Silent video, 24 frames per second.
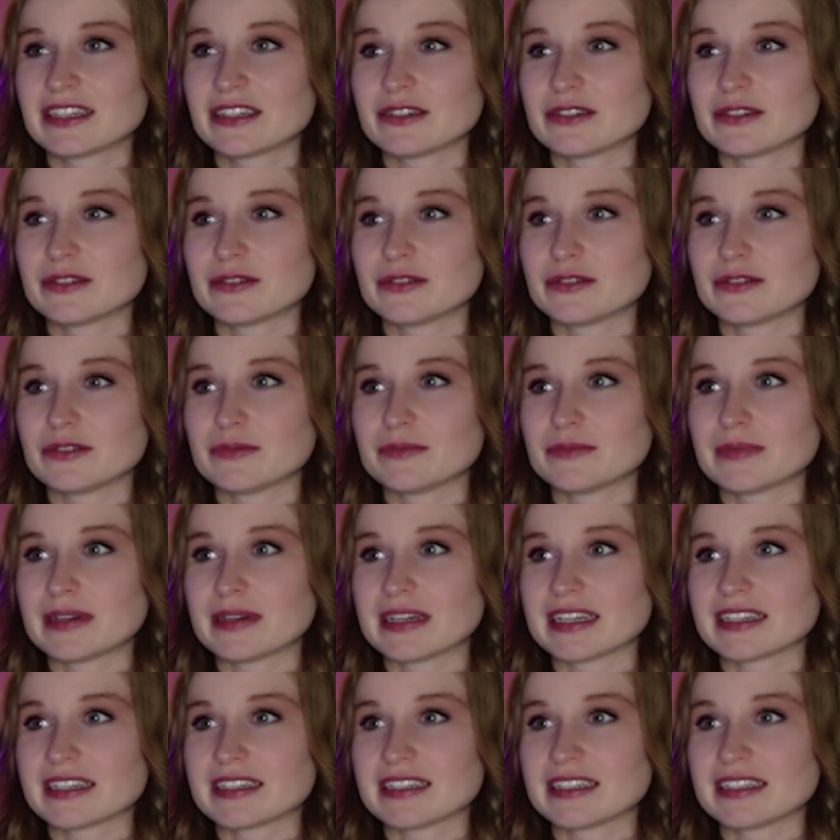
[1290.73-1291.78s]
Oh
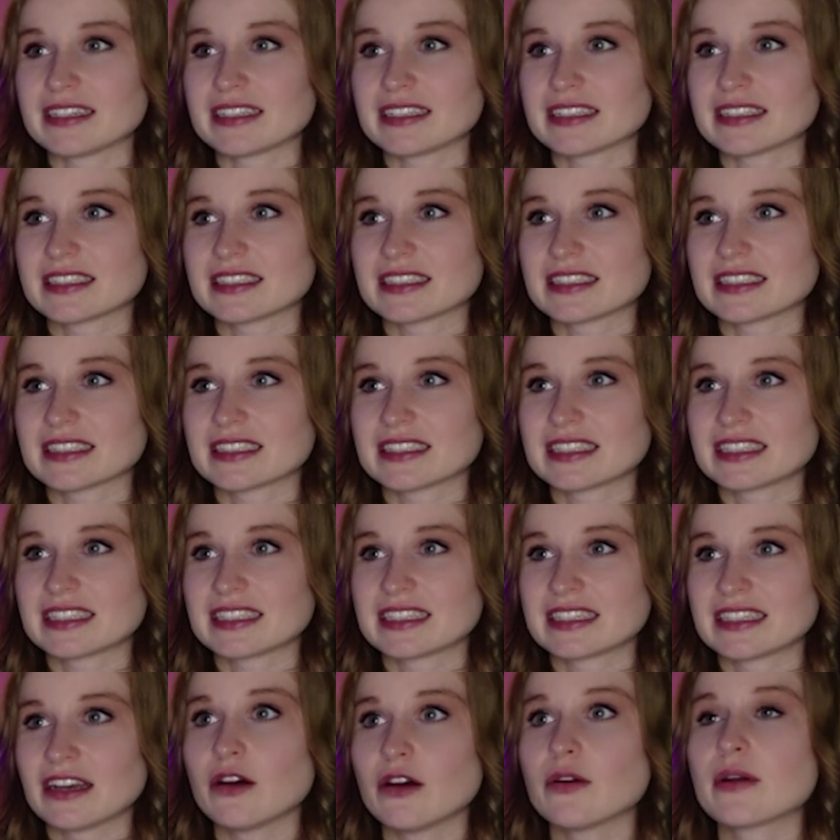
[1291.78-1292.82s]
my gosh.
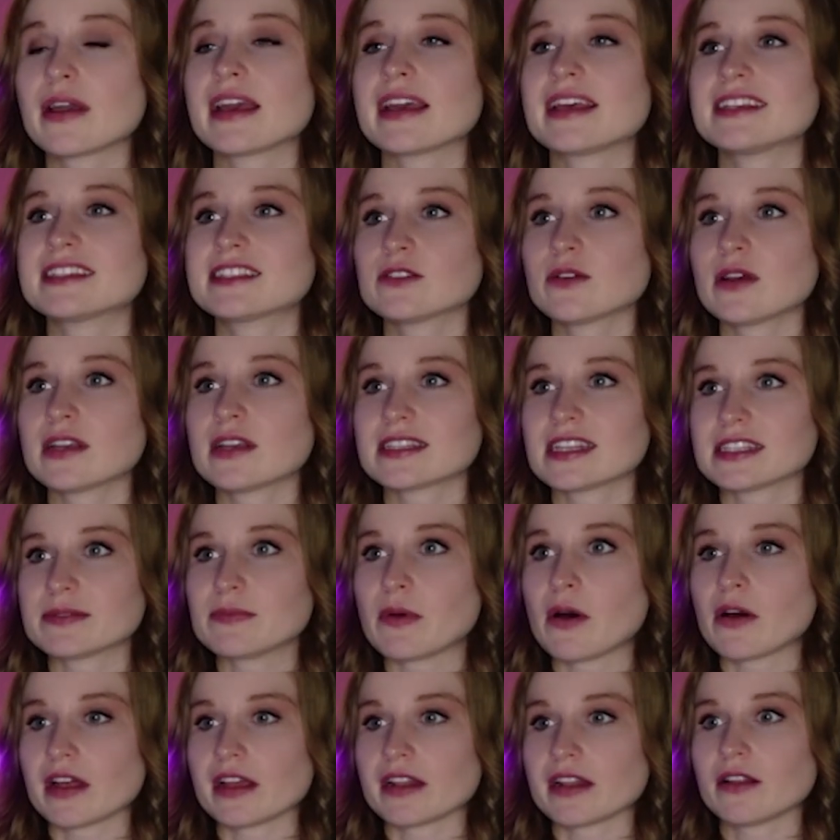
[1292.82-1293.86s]
Okay, he still has the
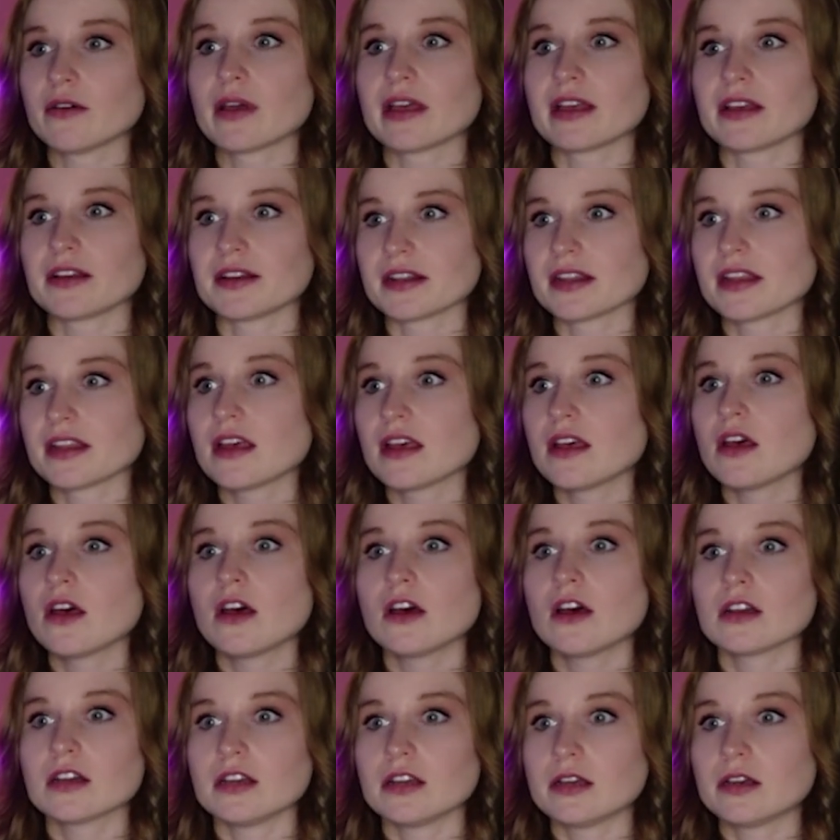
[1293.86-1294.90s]
small gun. Okay, good.
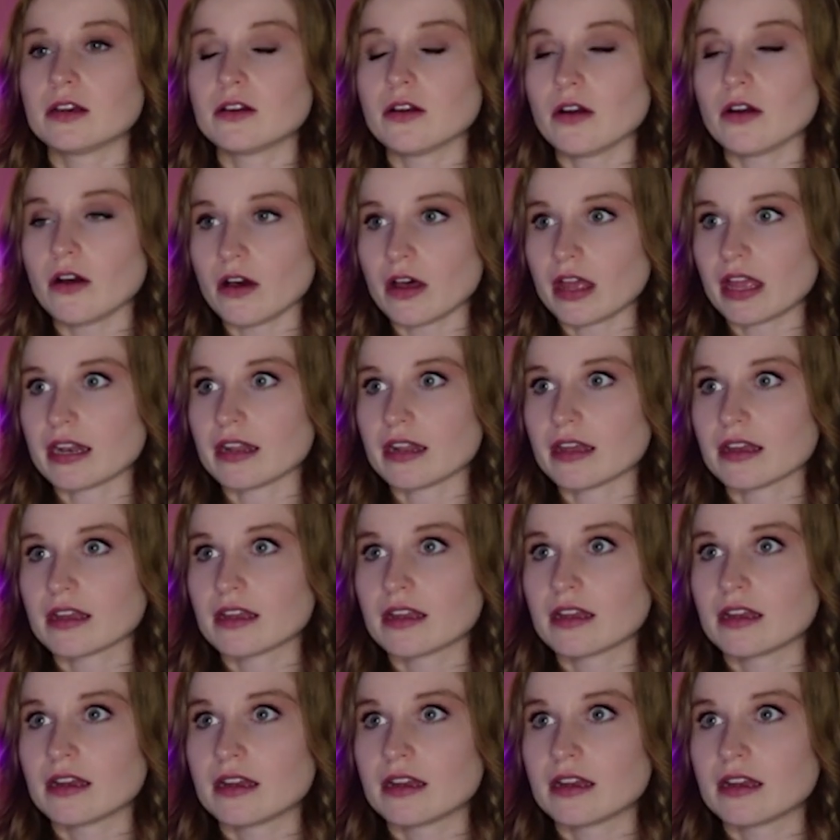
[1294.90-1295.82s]
Good.